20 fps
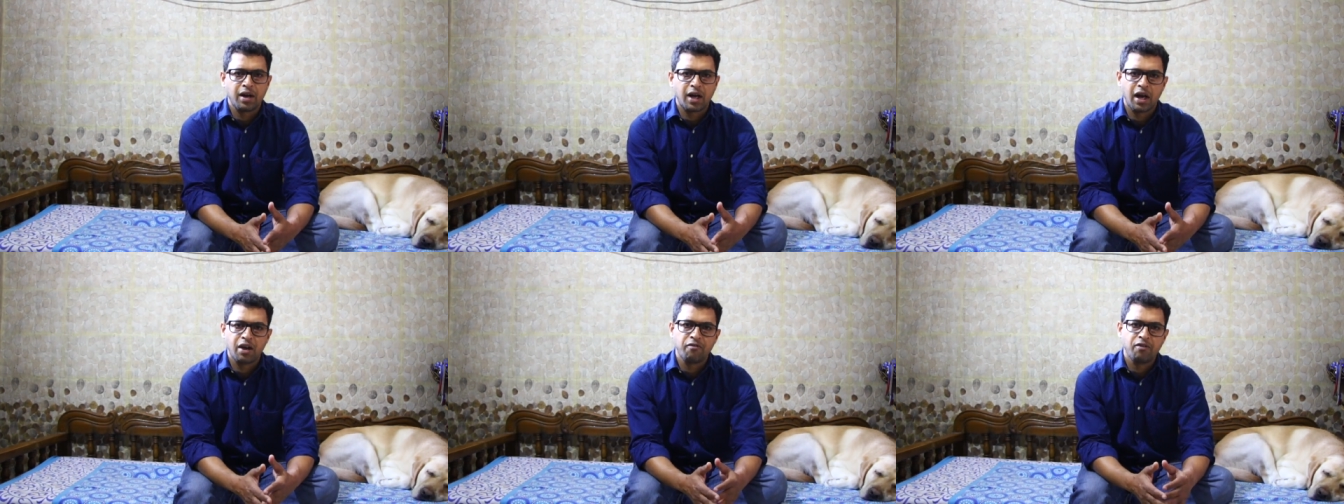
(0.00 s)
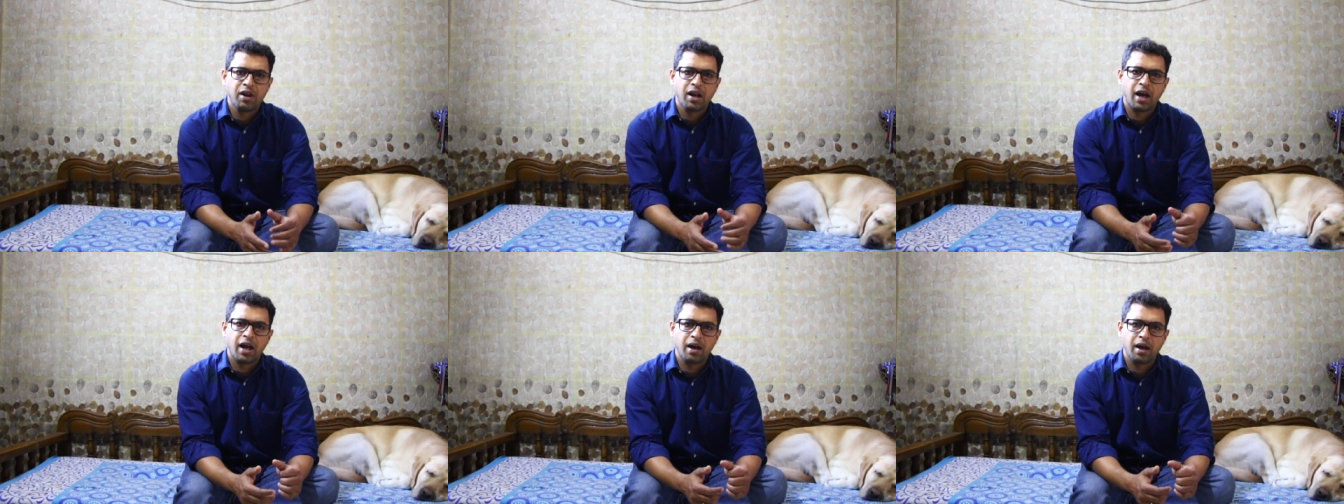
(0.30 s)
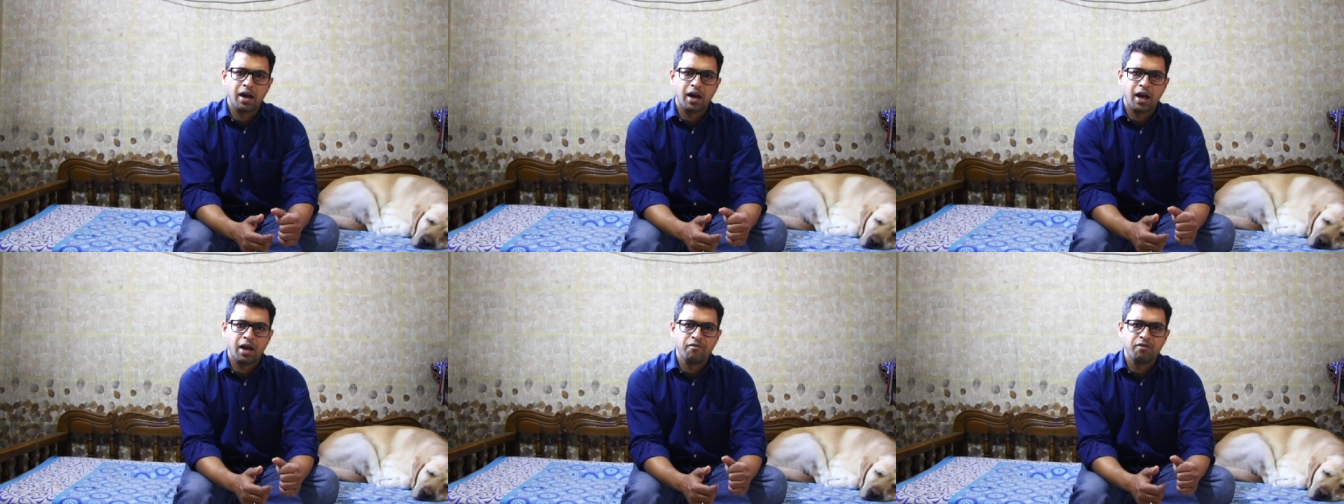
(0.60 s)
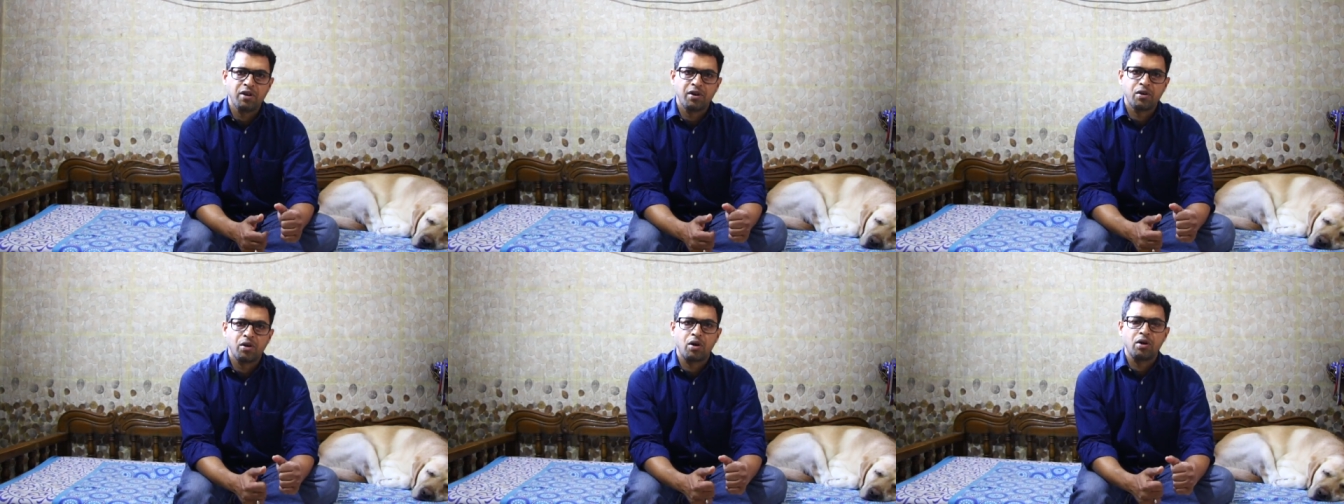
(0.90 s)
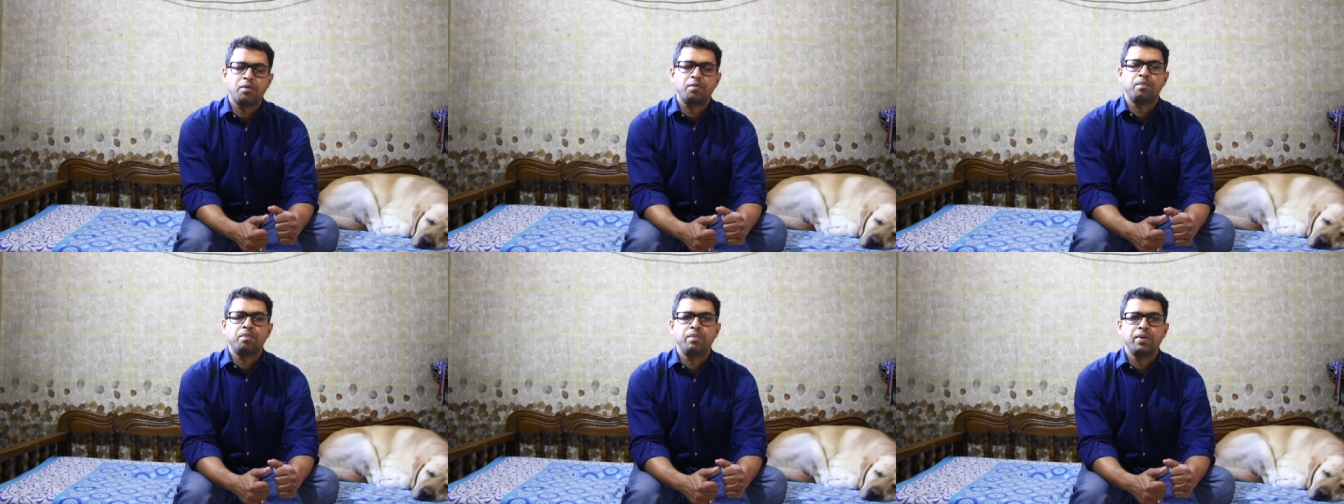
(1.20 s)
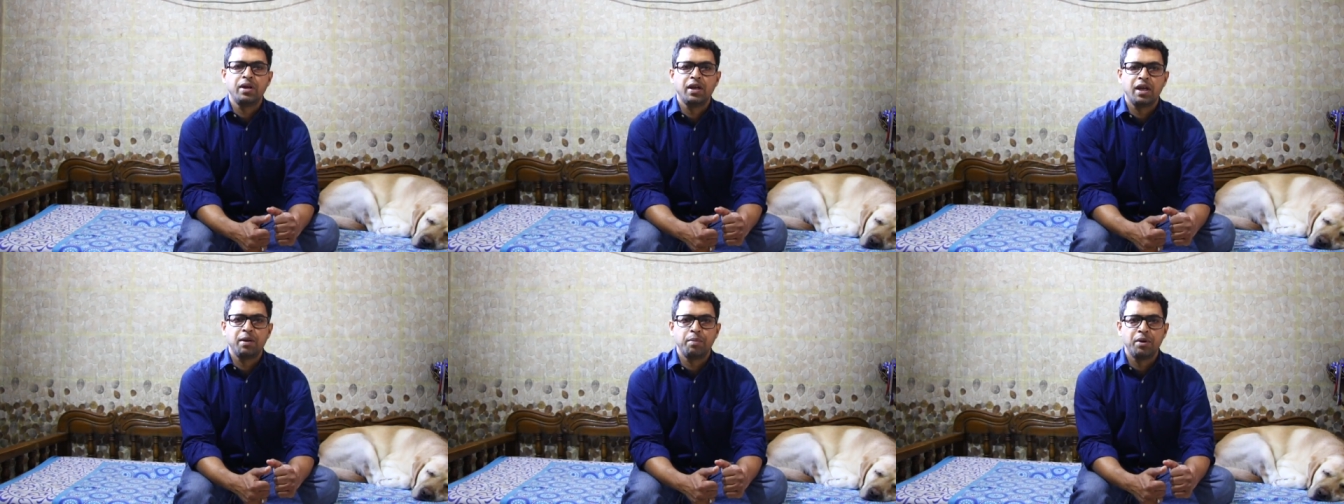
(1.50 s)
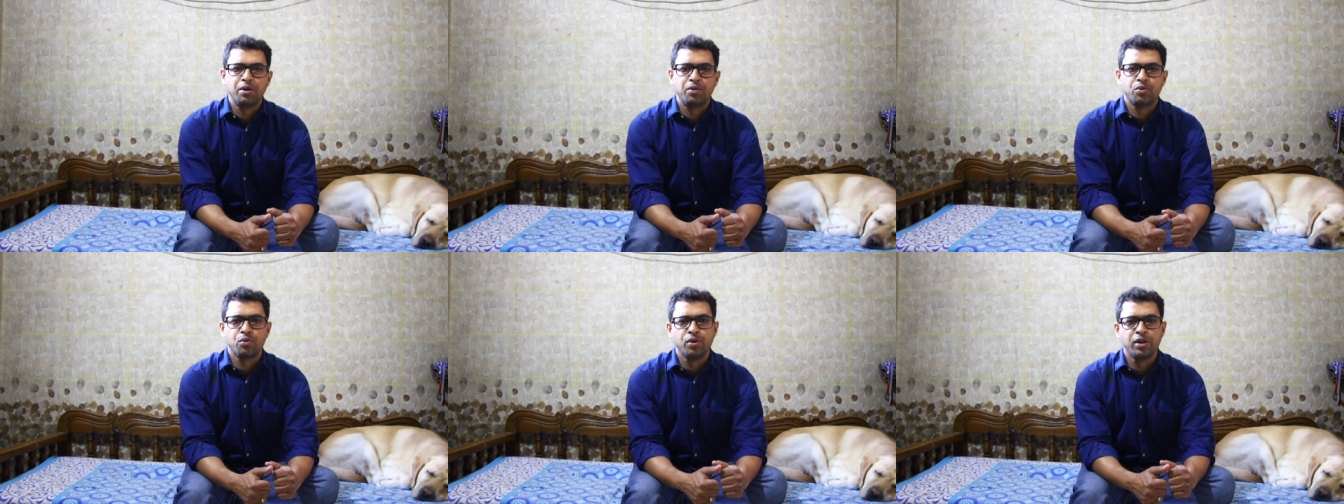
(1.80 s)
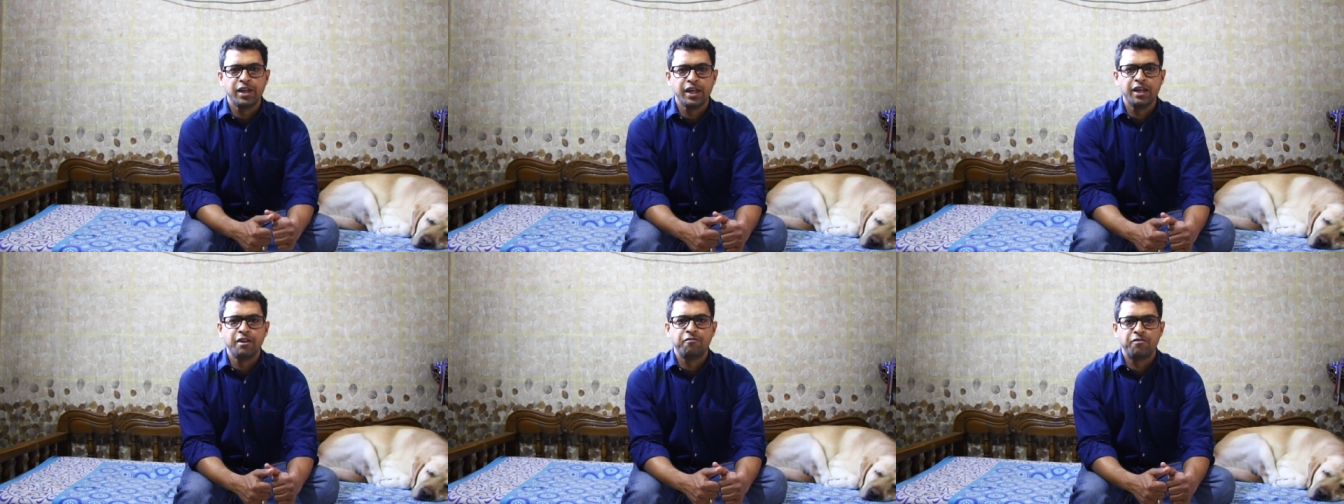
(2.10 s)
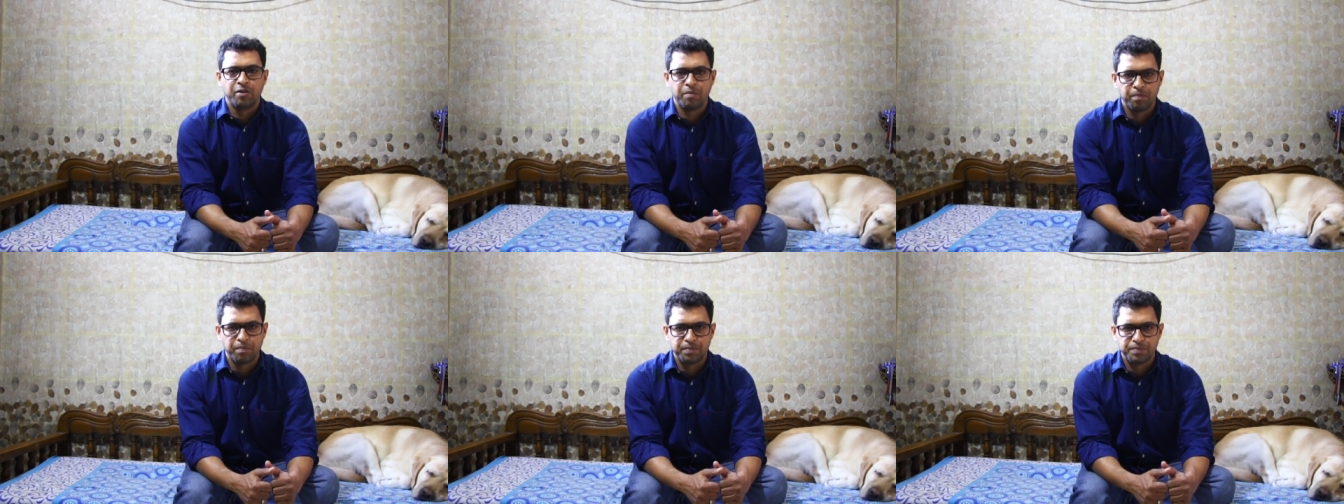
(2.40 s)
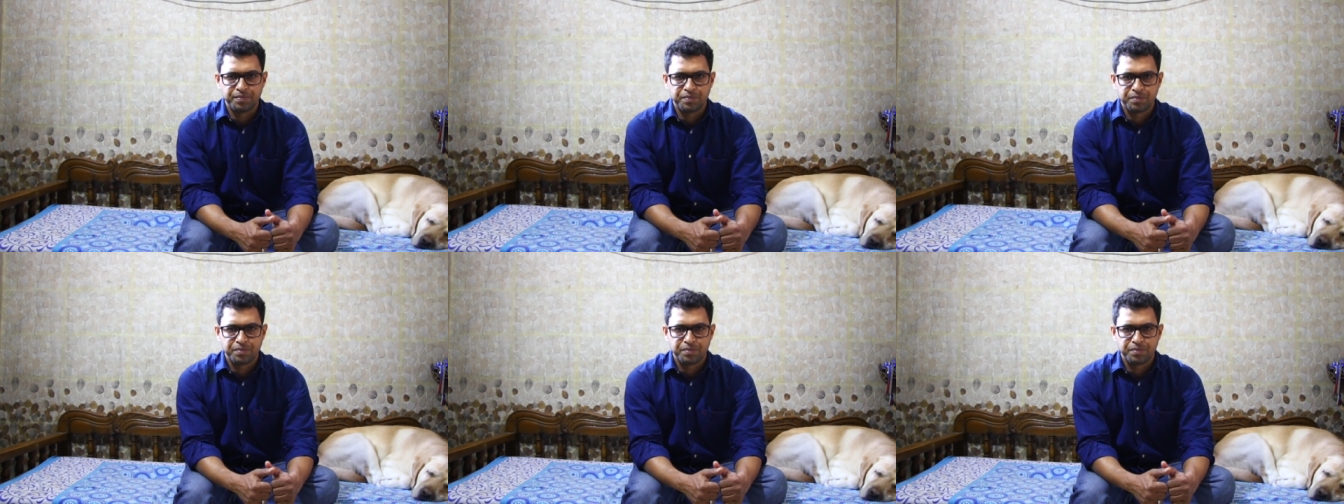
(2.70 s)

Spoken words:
I will not be able to leave him,